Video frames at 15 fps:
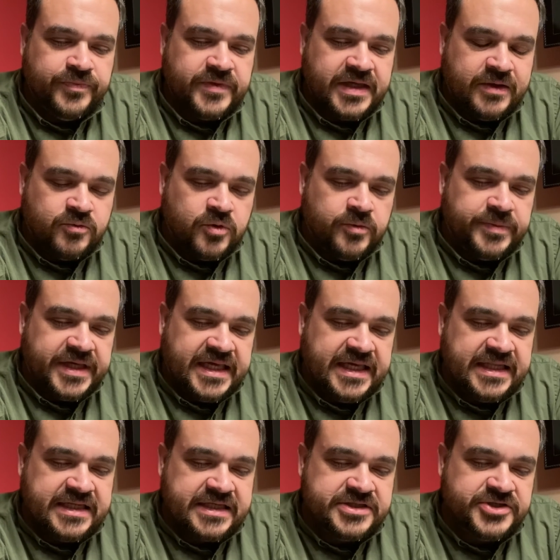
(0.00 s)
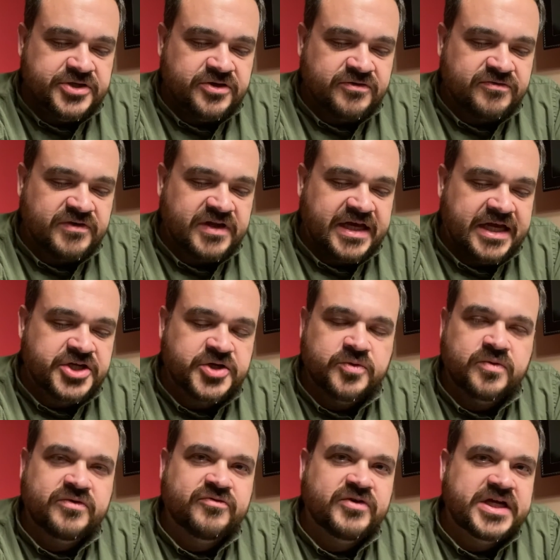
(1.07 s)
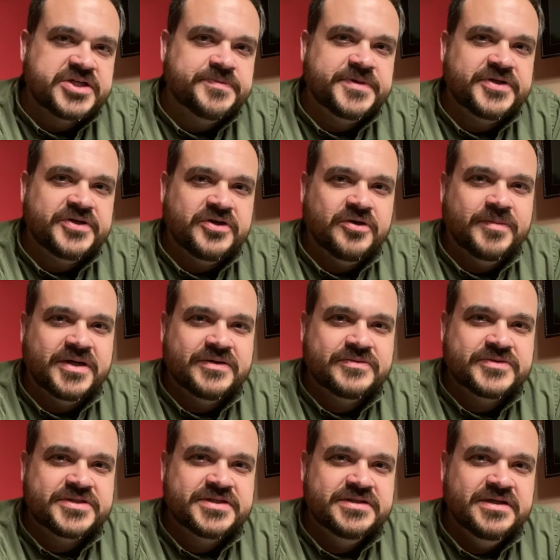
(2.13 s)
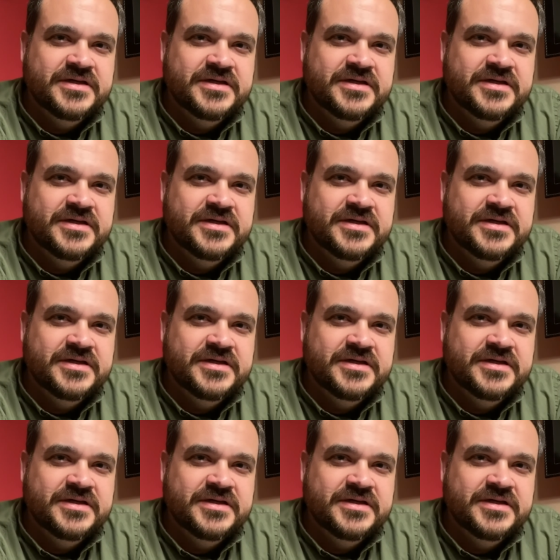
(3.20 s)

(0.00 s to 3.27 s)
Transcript: It will be healing to your flesh and refreshment to your bones."